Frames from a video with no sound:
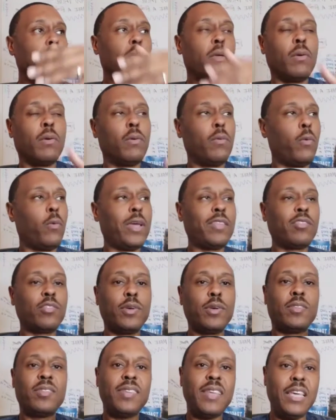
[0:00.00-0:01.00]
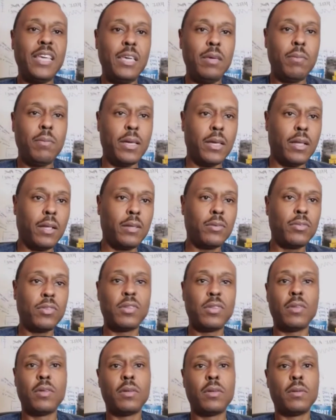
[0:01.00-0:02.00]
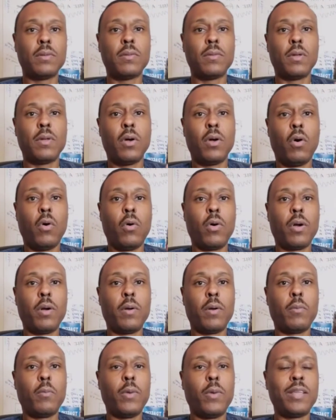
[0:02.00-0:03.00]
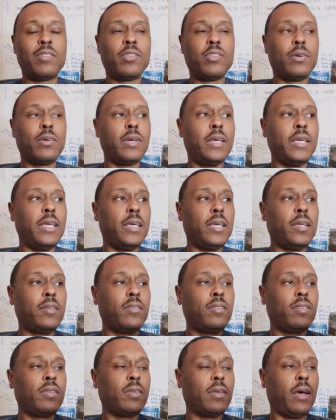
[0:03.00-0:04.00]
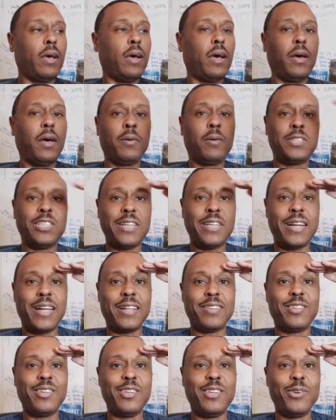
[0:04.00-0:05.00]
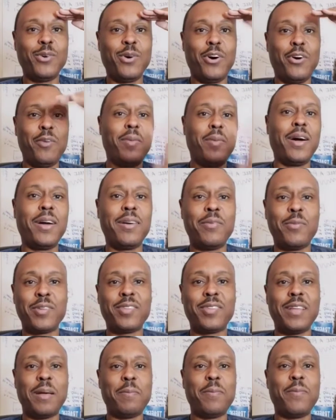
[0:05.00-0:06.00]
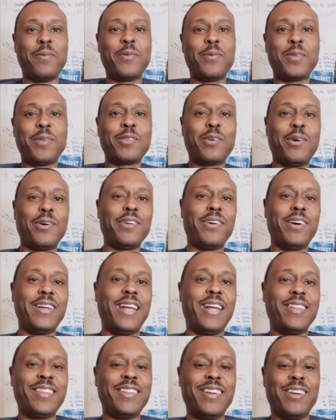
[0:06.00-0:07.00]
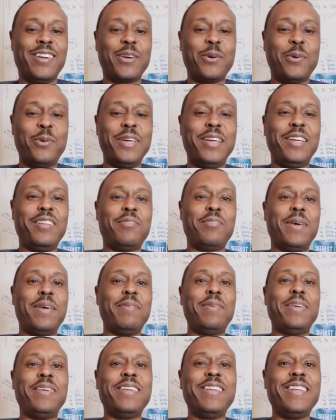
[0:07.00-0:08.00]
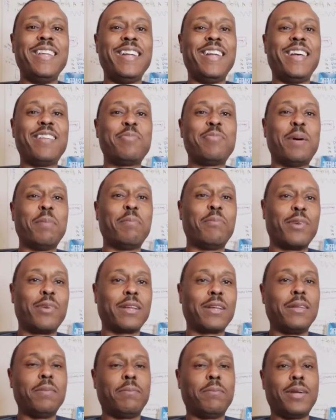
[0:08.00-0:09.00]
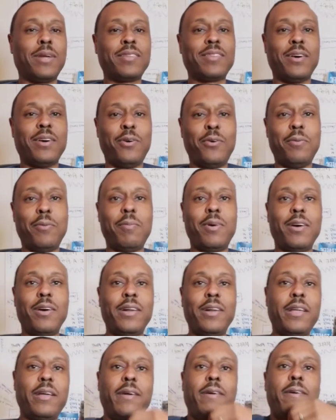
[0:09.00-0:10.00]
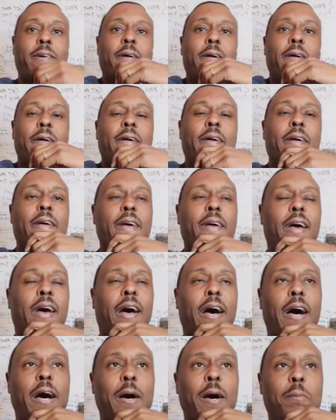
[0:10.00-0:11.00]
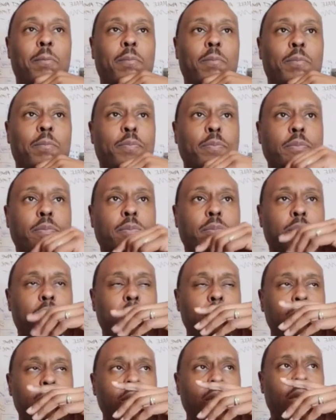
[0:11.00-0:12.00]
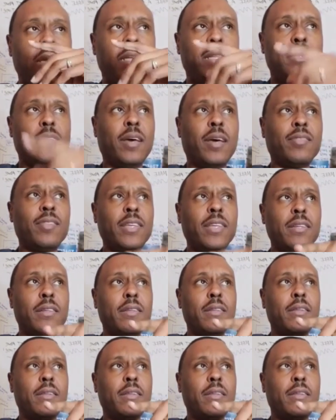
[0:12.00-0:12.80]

whether it's emails or whether it's, uh, shout out to you, Omar. What's up? What's going on out there in Queens, baby? That's my Brooklyn brother, Omar, there. Um, it doesn't,